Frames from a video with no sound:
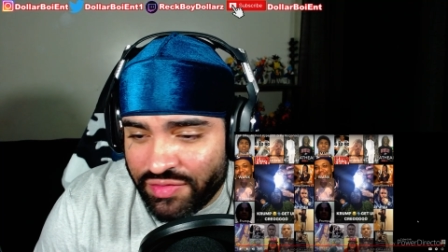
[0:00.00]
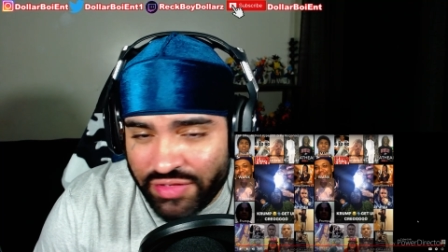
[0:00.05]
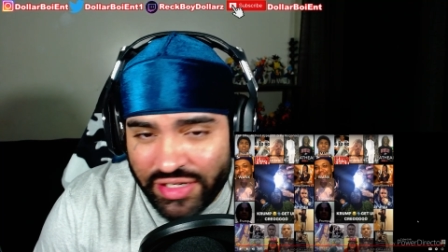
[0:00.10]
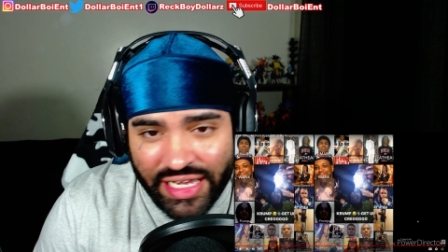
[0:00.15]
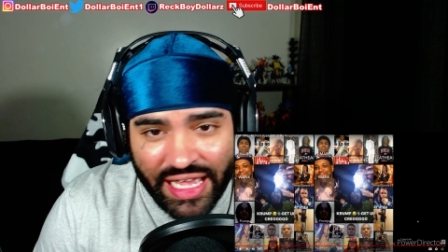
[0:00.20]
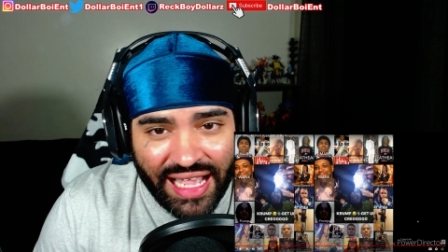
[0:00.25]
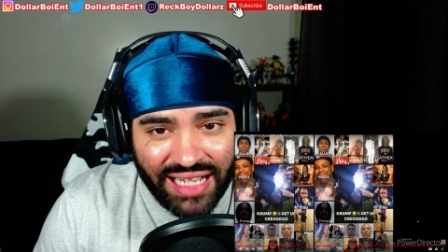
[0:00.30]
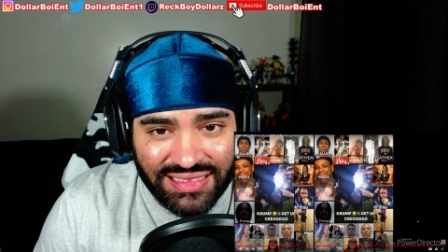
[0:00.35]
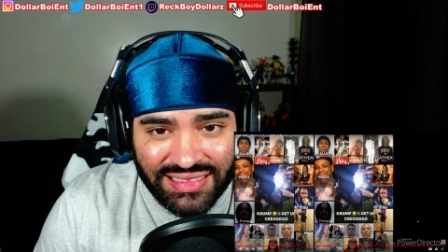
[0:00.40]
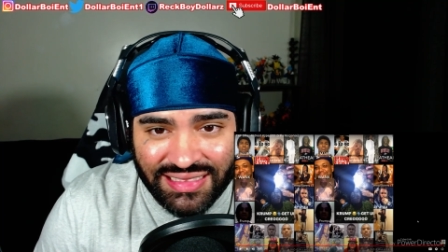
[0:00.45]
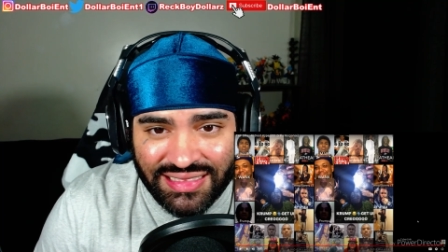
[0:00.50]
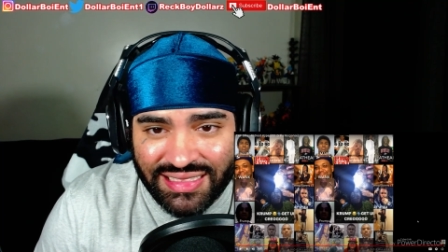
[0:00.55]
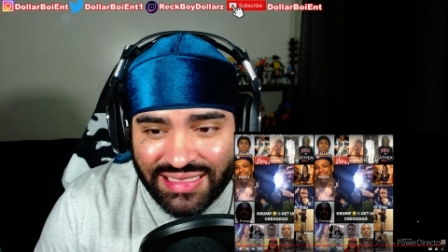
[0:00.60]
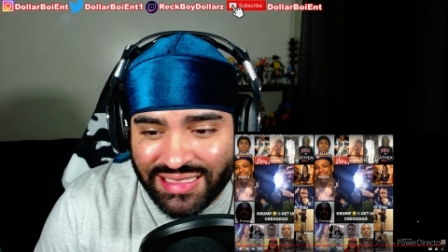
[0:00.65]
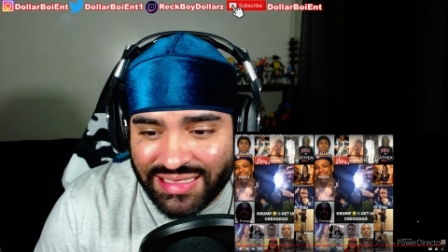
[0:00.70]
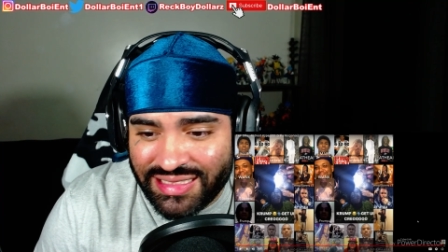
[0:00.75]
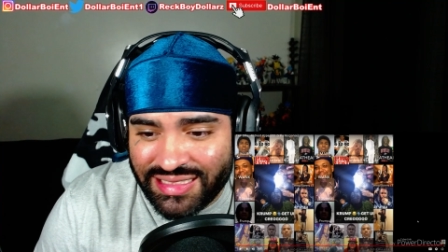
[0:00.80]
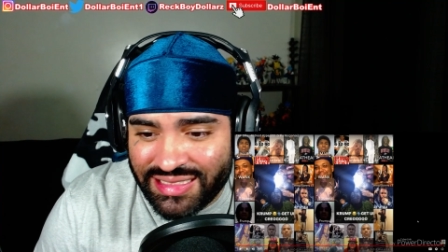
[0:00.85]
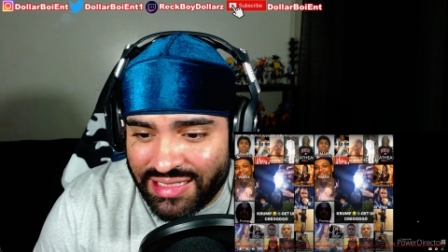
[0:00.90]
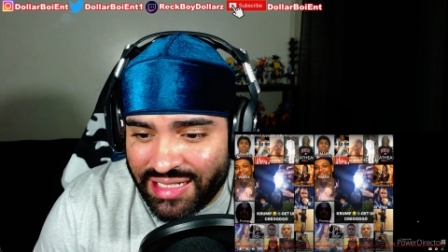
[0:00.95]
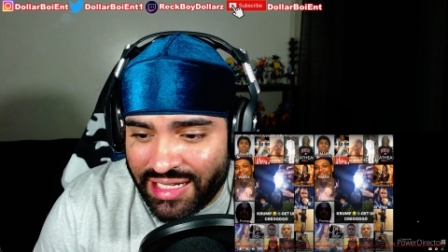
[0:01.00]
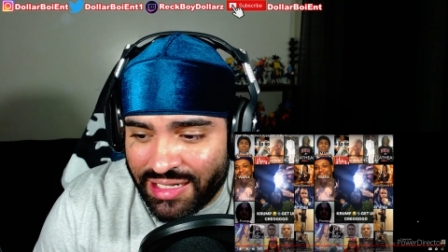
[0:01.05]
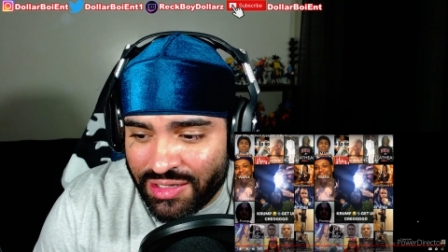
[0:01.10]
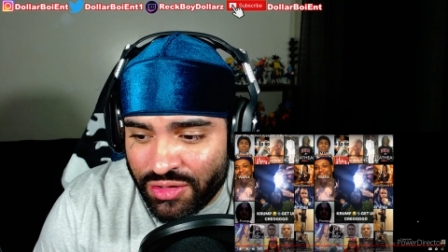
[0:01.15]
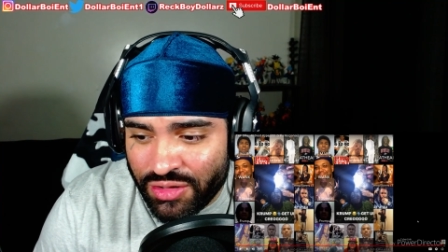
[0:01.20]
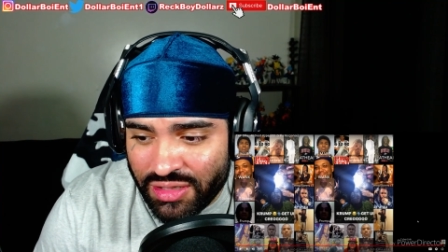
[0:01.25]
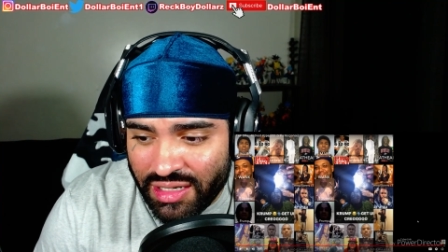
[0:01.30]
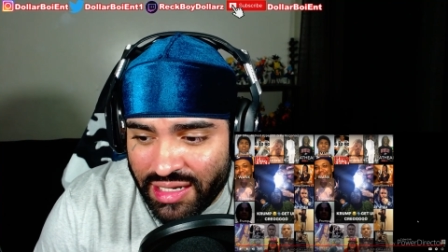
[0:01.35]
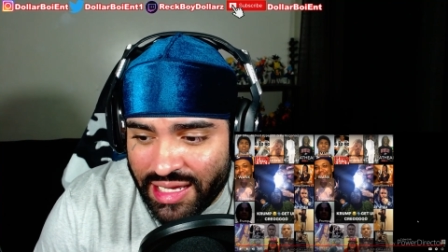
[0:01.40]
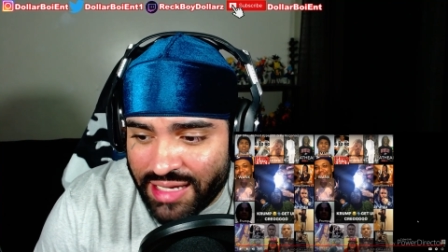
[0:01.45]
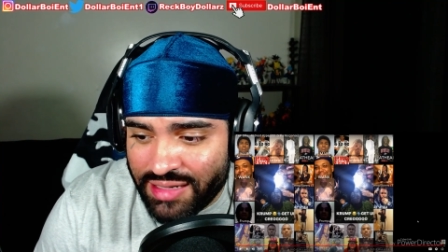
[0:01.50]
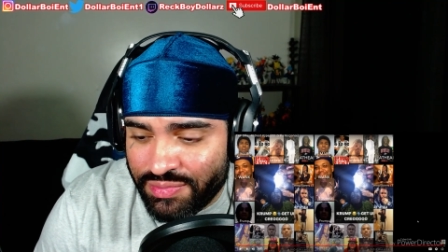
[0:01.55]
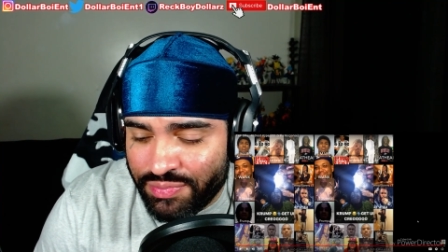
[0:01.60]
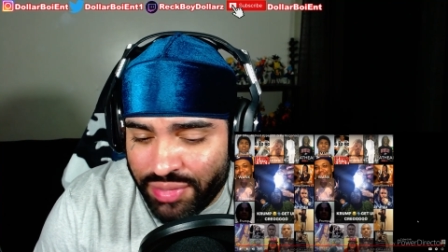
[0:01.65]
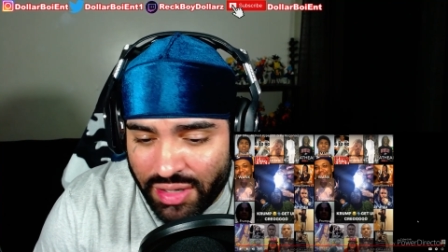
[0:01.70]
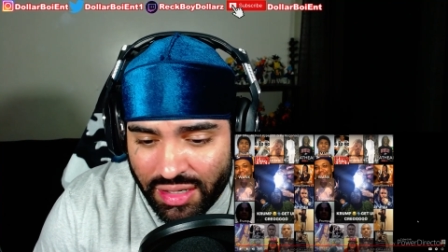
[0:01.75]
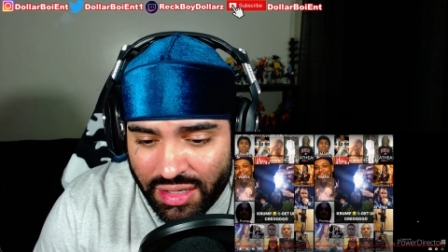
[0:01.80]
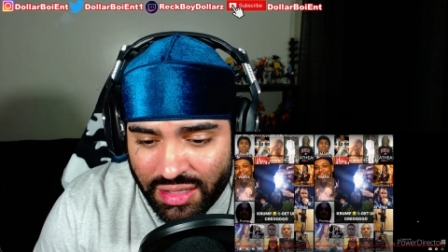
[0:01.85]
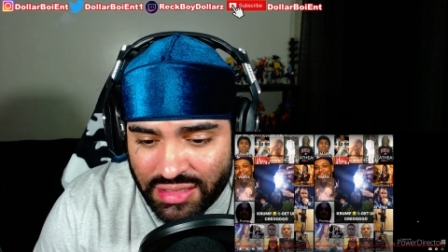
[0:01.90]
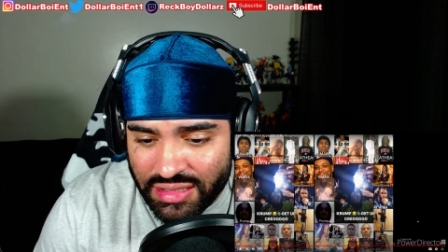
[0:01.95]
reaction to this shit. I caught a lot of
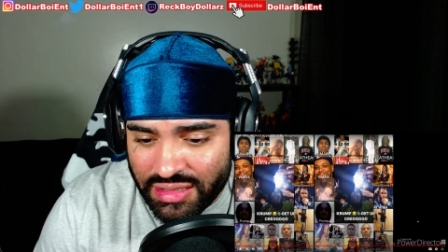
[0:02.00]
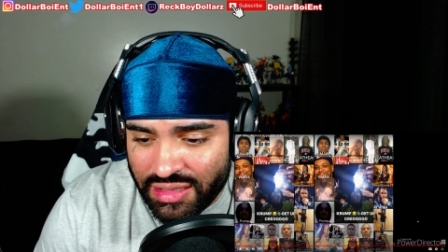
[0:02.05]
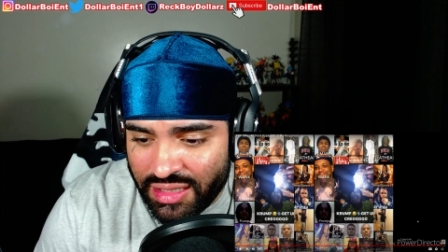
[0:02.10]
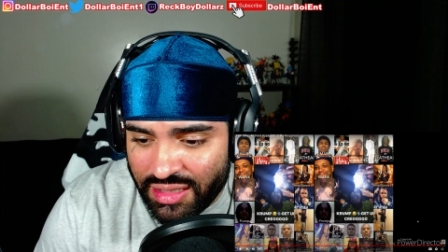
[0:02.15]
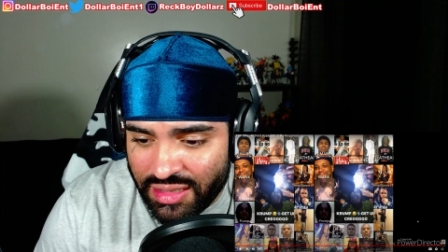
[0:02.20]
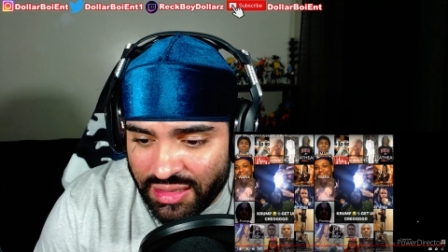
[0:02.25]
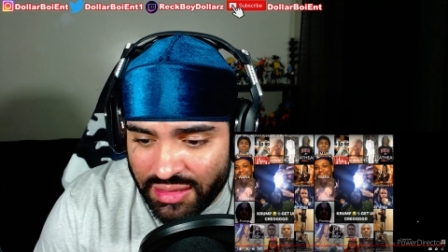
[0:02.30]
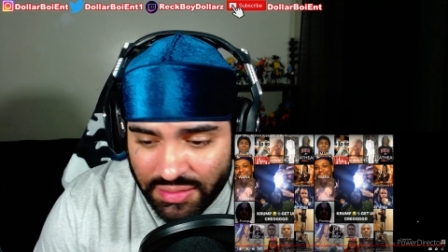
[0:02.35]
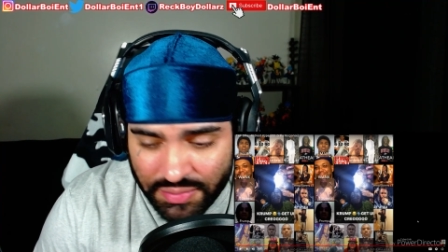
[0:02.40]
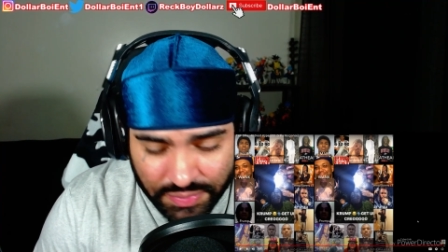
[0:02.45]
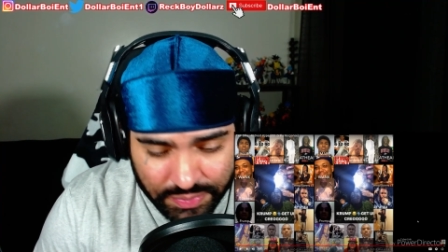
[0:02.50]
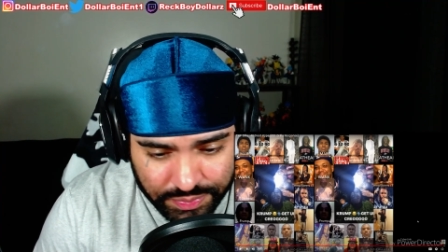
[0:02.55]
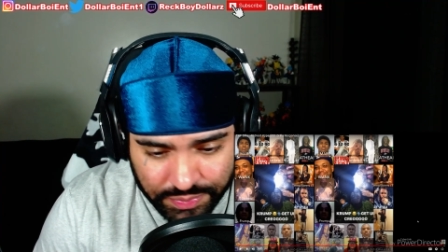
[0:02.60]
bars in there.